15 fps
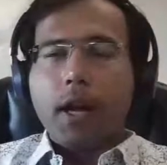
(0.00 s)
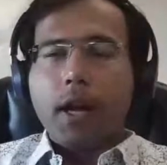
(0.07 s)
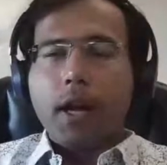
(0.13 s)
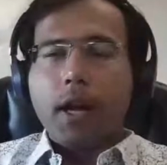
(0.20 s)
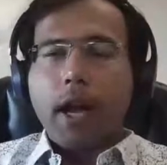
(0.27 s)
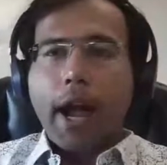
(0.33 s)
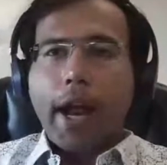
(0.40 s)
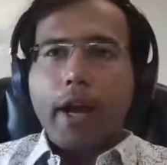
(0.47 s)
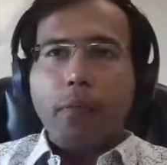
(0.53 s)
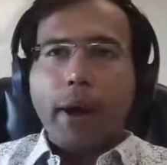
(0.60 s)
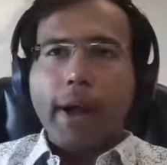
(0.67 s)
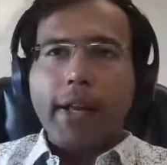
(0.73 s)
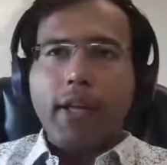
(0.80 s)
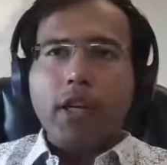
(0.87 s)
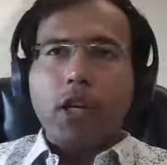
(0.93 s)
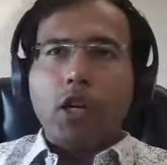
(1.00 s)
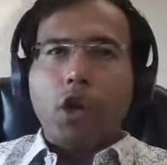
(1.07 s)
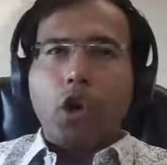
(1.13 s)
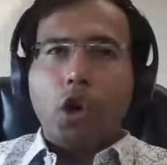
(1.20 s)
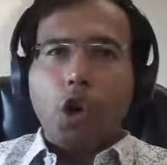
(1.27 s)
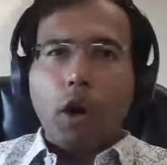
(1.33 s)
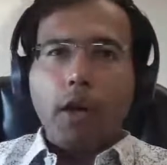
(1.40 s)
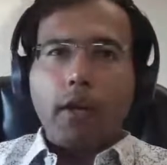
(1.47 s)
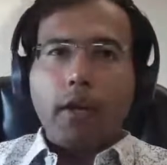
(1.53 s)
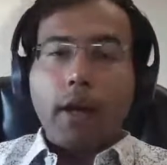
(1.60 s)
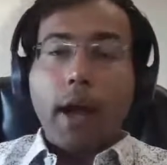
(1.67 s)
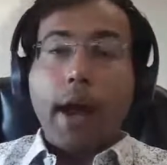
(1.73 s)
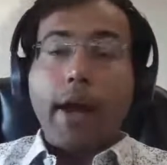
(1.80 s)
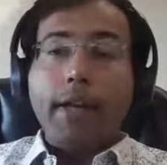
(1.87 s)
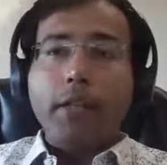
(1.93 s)
And while all,
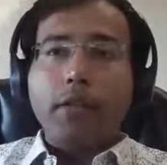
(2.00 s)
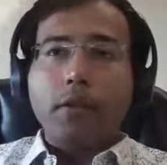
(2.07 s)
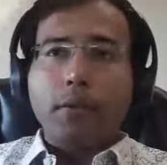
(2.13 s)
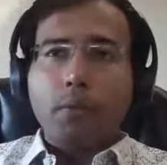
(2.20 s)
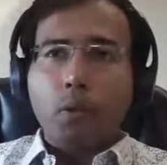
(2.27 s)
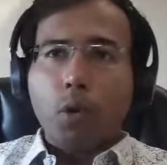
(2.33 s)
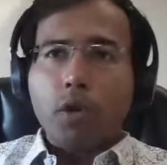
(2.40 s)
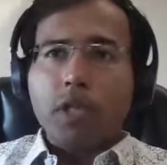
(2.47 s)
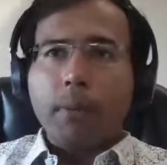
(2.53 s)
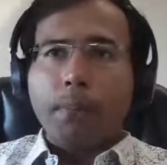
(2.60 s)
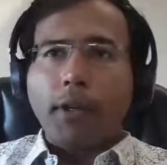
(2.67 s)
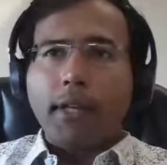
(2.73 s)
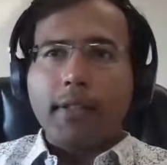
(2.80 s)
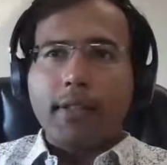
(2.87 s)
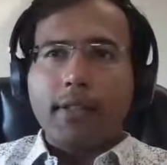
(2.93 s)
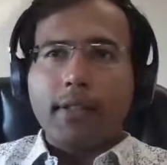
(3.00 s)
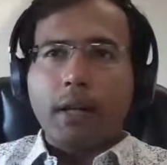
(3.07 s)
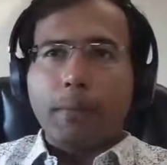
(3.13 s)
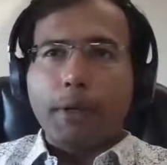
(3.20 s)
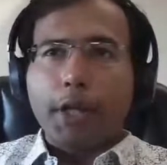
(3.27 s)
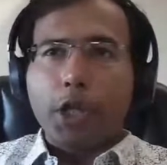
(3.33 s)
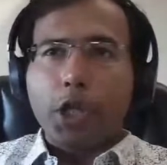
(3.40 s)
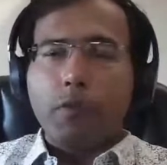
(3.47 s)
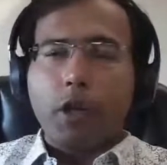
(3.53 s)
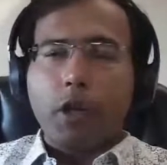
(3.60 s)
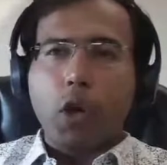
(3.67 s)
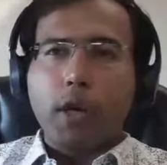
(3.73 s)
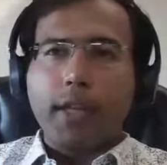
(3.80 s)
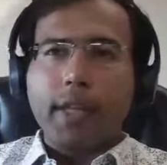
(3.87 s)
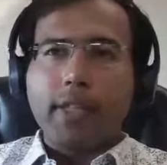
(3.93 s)
and most importantly, this termination will
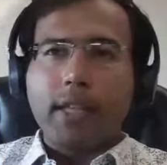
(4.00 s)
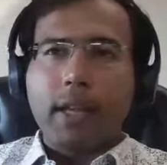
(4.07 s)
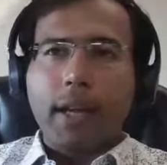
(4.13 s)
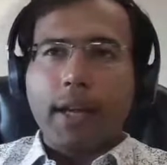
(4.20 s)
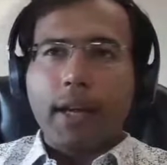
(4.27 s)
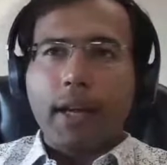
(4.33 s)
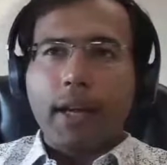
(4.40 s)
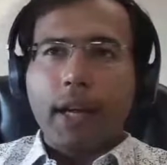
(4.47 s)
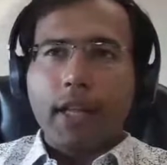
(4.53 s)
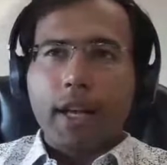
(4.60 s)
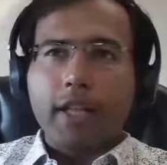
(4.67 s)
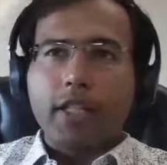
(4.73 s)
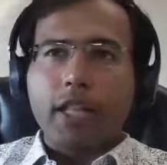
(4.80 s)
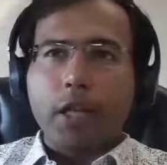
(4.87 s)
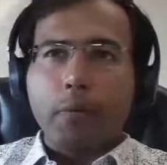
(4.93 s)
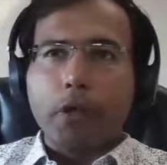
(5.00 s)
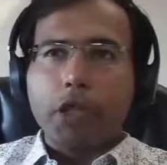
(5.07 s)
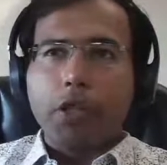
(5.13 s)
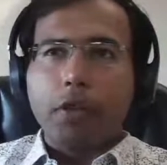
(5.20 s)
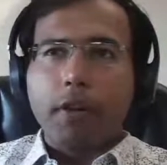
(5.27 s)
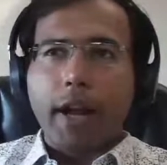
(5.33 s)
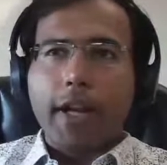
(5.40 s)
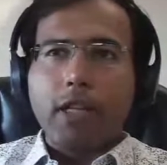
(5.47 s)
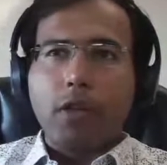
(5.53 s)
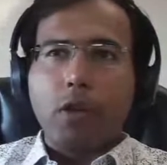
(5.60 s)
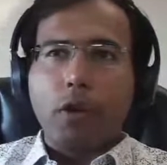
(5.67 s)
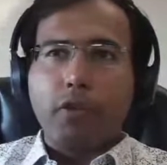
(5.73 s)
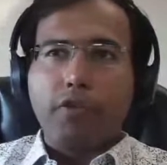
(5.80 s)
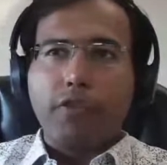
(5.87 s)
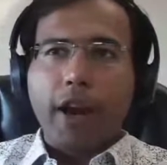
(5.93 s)
not extinguish the right
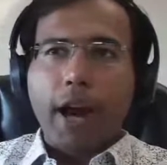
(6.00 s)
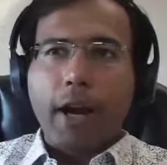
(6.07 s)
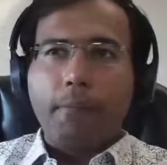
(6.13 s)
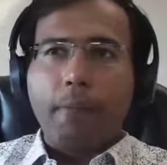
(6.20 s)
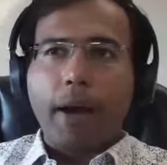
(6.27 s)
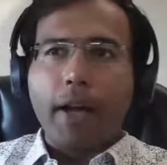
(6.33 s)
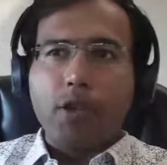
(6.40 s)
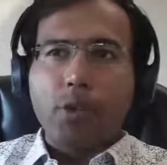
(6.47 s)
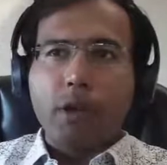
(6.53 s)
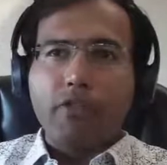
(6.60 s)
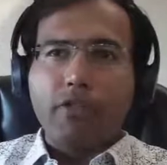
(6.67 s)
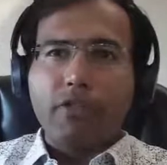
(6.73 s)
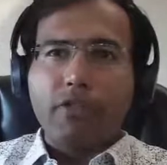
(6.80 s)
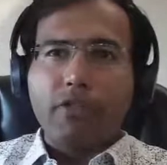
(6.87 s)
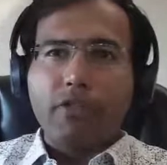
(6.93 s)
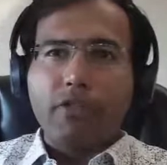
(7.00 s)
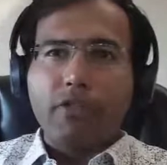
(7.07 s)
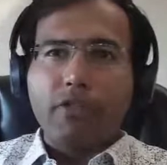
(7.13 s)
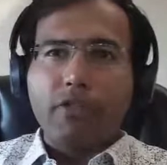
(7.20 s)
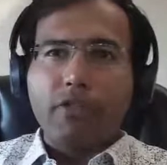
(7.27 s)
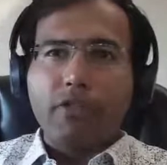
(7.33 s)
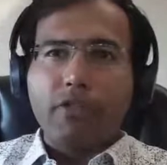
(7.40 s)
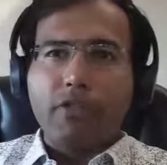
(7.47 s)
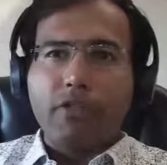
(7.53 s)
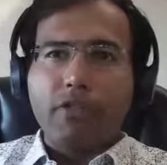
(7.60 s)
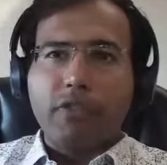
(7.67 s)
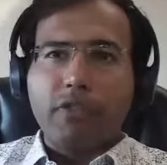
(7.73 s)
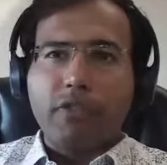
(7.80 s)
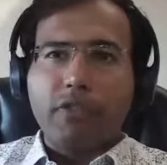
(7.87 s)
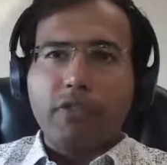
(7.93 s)
of flat buyers who come in now,
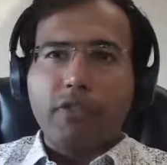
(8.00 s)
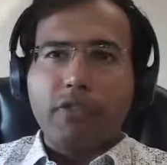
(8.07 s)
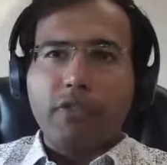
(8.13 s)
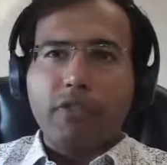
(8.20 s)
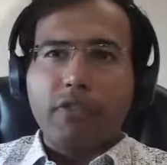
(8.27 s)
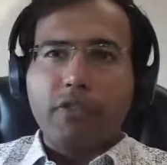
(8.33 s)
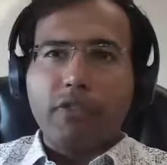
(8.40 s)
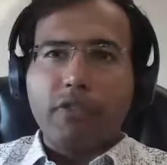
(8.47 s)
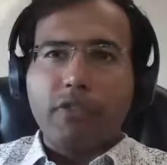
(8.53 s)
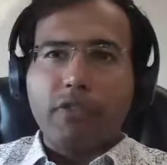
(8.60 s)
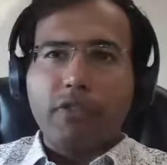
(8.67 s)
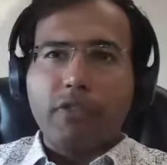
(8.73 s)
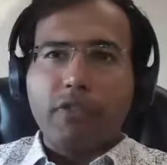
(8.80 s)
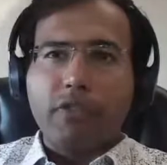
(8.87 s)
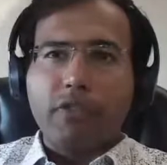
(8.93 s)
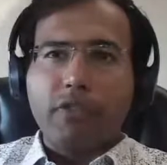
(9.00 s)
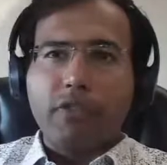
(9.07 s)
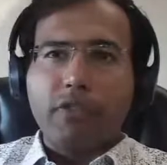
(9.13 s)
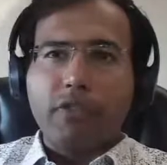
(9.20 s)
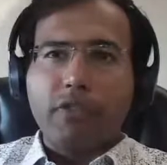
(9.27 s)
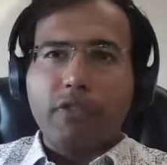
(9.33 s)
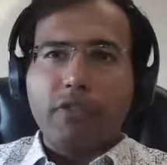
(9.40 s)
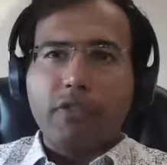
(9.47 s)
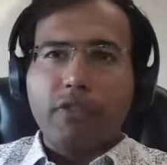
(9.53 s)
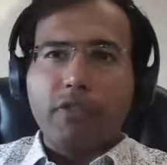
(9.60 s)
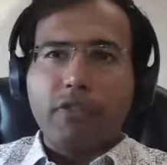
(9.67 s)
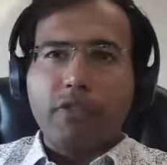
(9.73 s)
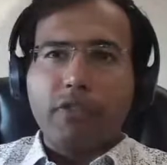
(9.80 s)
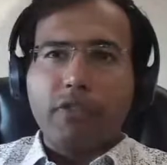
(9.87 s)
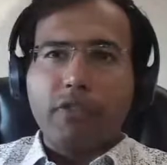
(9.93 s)
and therefore it goes ahead as it
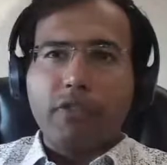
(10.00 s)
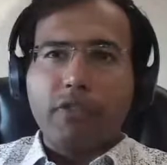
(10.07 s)
is.